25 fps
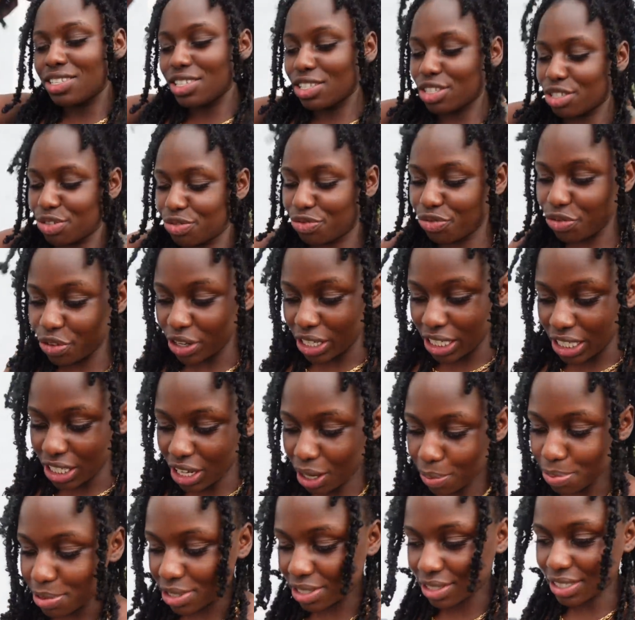It's really
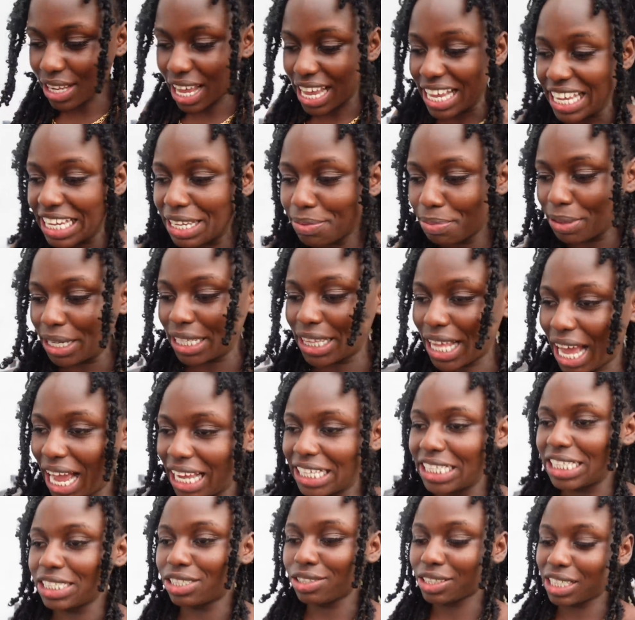upsetting me that I
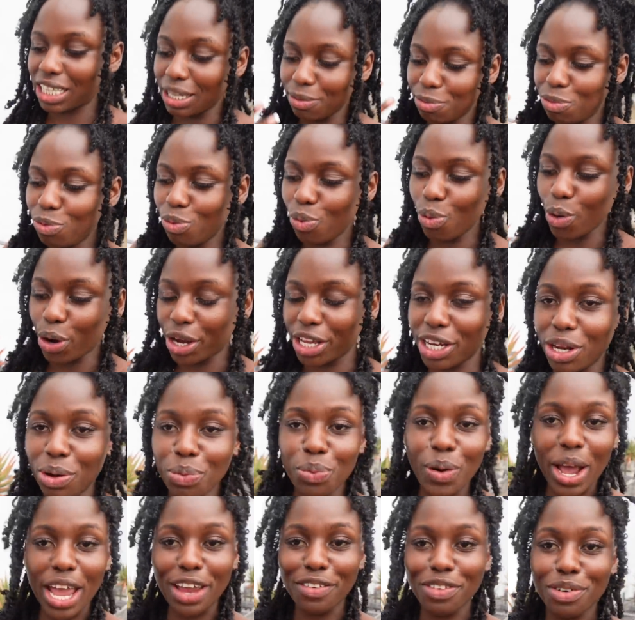need to keep walking
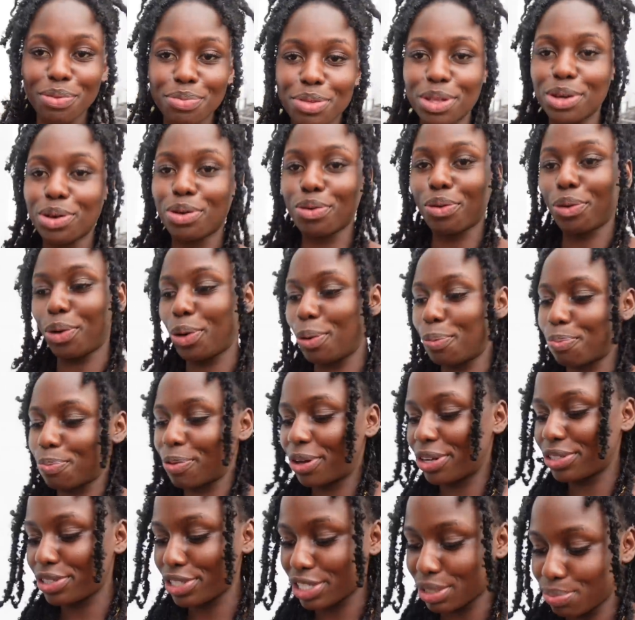away from the group
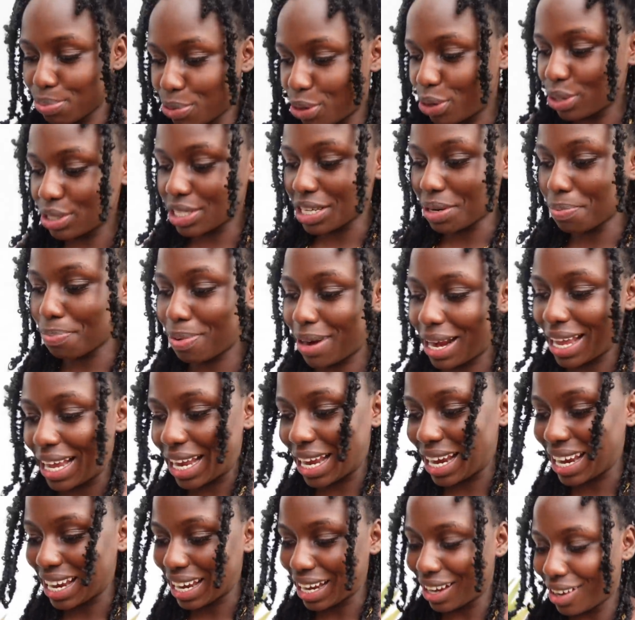because there's music
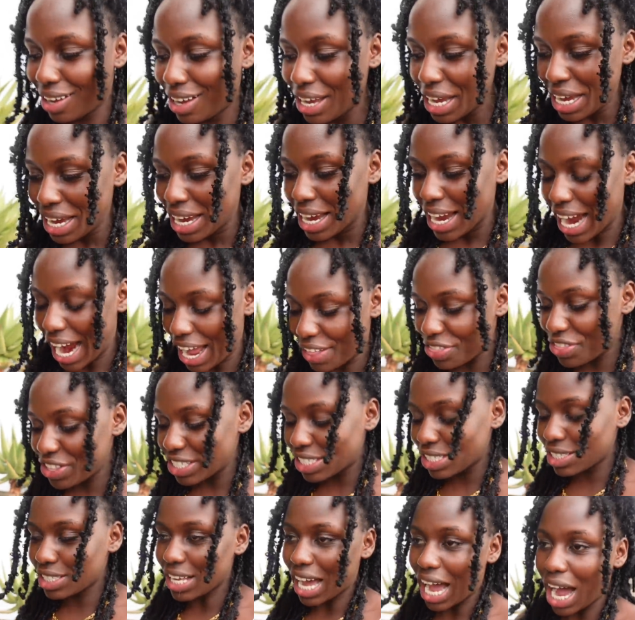playing, and
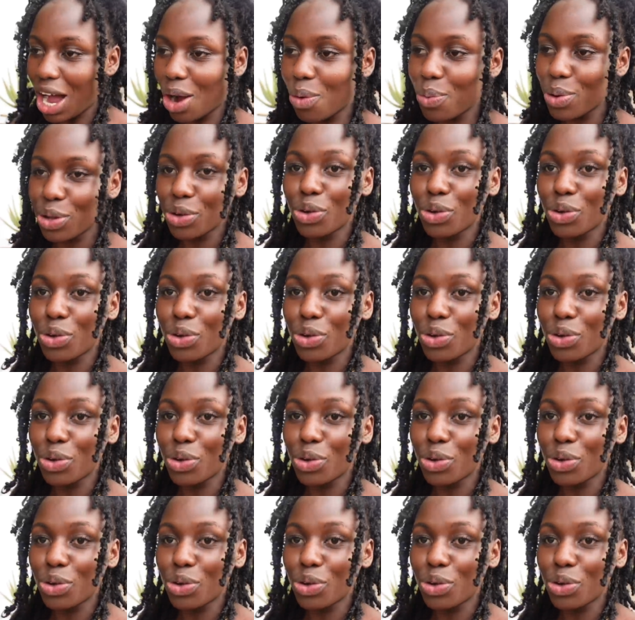this is how we